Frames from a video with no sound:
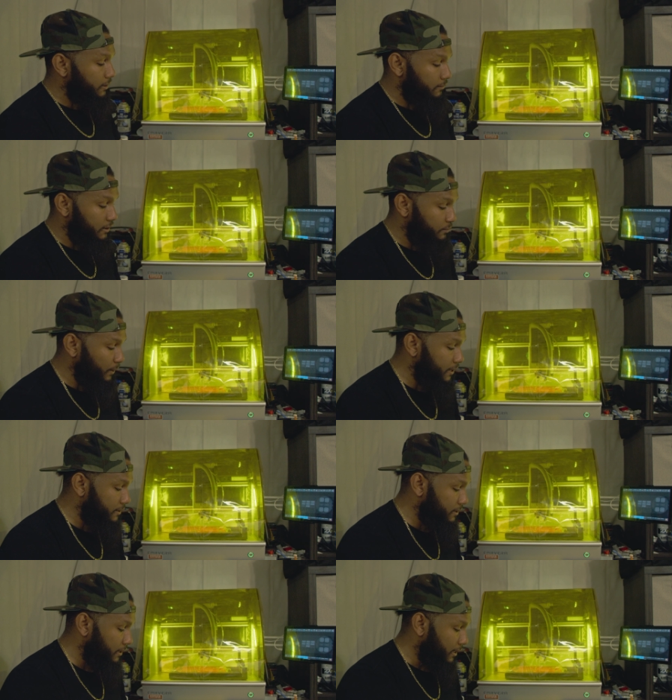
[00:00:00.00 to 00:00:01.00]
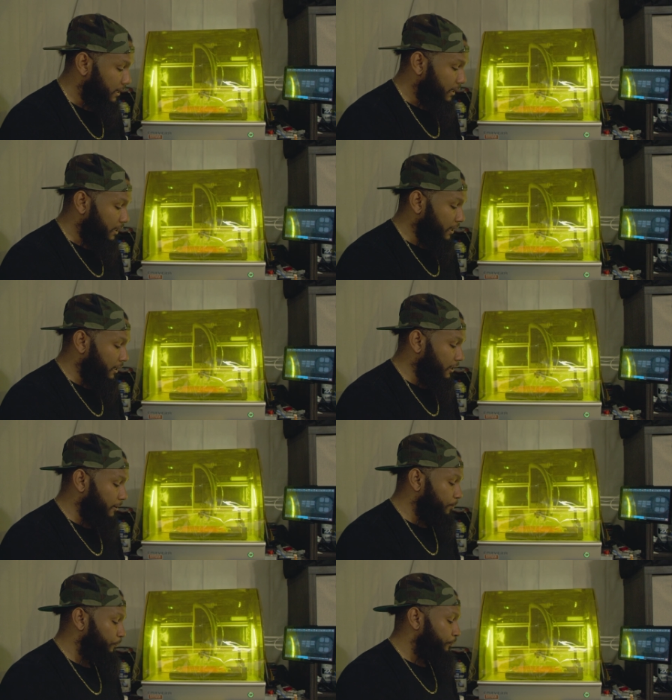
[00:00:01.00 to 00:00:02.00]
of the space.
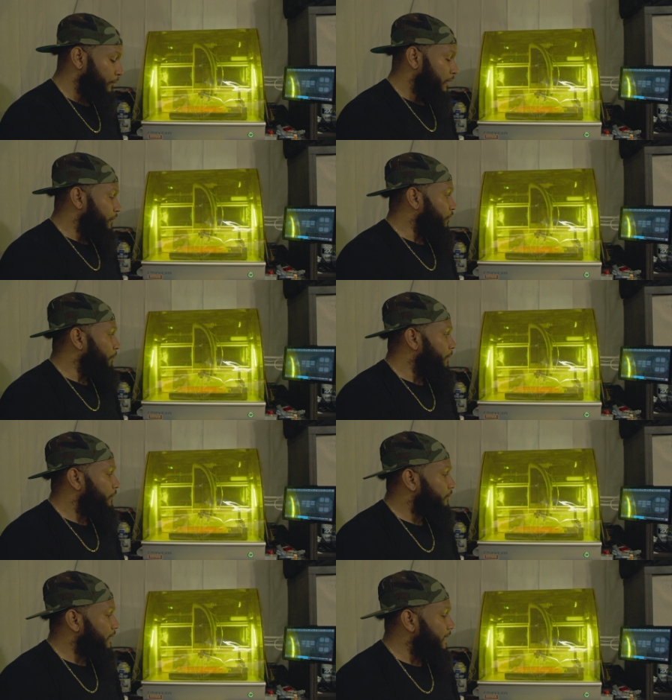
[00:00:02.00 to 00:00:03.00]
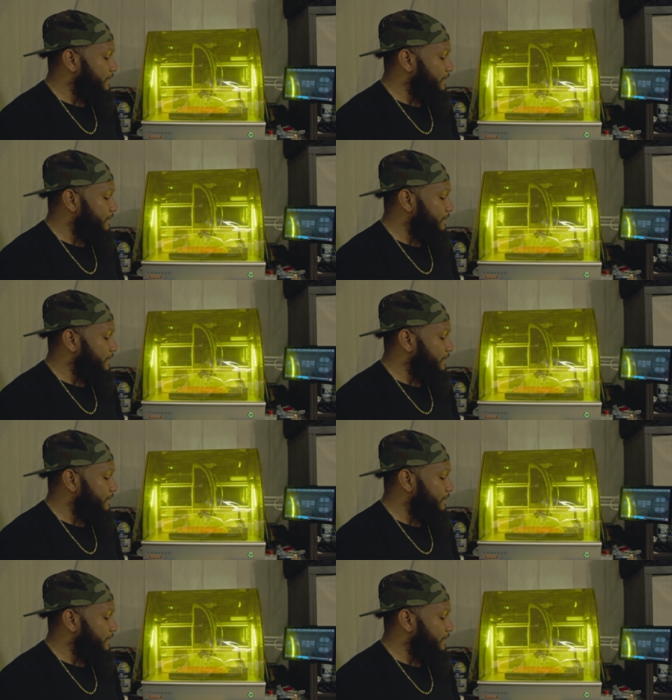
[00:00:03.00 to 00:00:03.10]
You can mill things